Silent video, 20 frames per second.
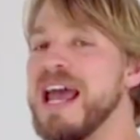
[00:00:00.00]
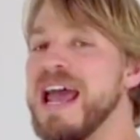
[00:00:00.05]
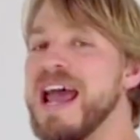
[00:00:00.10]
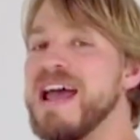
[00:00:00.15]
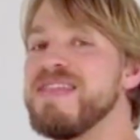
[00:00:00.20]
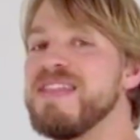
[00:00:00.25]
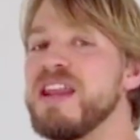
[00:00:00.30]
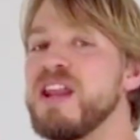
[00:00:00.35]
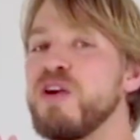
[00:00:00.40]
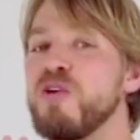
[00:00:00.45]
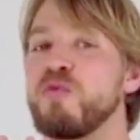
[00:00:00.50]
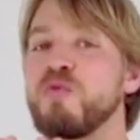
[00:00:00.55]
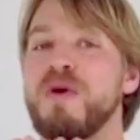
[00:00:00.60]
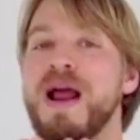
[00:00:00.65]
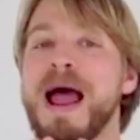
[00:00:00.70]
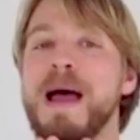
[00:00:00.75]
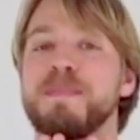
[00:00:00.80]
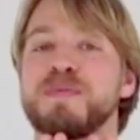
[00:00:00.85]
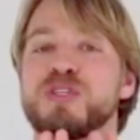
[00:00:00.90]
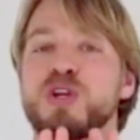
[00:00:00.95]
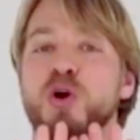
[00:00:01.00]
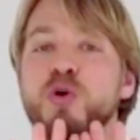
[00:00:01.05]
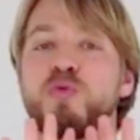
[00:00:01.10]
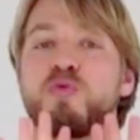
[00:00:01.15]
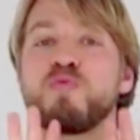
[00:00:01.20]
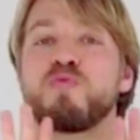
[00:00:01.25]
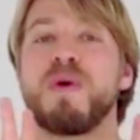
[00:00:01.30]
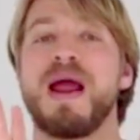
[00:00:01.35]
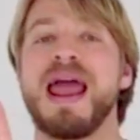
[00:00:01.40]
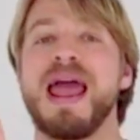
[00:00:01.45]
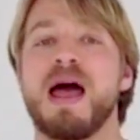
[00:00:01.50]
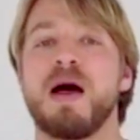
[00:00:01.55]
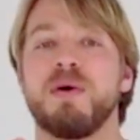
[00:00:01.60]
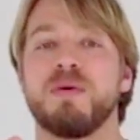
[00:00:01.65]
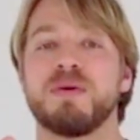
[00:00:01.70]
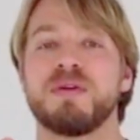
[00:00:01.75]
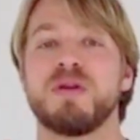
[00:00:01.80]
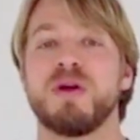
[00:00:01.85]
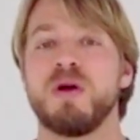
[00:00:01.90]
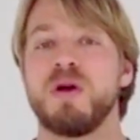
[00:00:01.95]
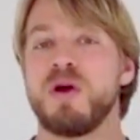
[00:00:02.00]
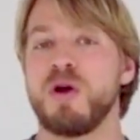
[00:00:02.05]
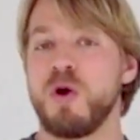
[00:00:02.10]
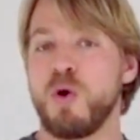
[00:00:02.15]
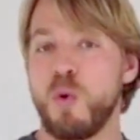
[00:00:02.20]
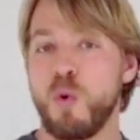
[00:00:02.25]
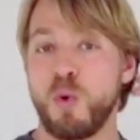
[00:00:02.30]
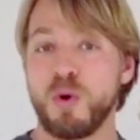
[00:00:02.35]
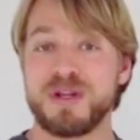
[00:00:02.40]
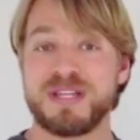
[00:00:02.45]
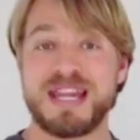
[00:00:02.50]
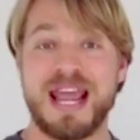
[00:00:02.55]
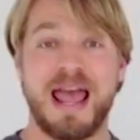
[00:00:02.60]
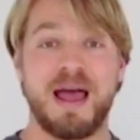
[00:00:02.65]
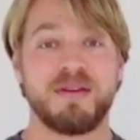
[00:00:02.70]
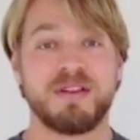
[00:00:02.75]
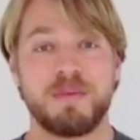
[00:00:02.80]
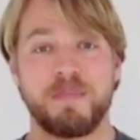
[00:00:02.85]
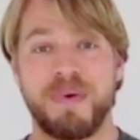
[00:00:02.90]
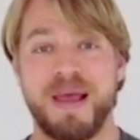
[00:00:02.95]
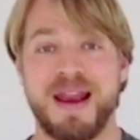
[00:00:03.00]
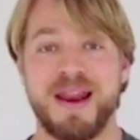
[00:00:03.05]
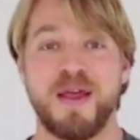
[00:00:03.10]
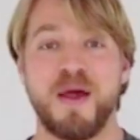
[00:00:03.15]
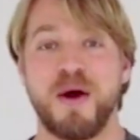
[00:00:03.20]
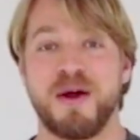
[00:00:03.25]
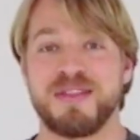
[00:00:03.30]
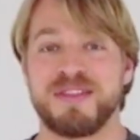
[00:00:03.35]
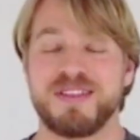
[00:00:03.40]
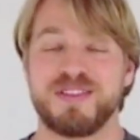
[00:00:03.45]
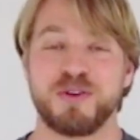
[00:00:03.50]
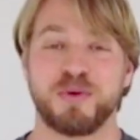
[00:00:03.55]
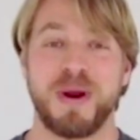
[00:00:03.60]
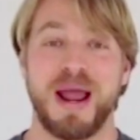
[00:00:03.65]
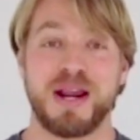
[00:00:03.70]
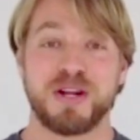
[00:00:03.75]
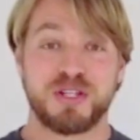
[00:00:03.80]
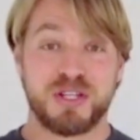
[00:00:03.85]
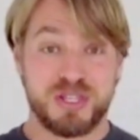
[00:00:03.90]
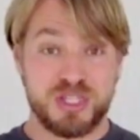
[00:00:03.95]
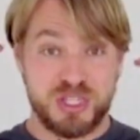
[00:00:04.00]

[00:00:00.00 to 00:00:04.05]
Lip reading: and then it wraps around or down depending on the direction.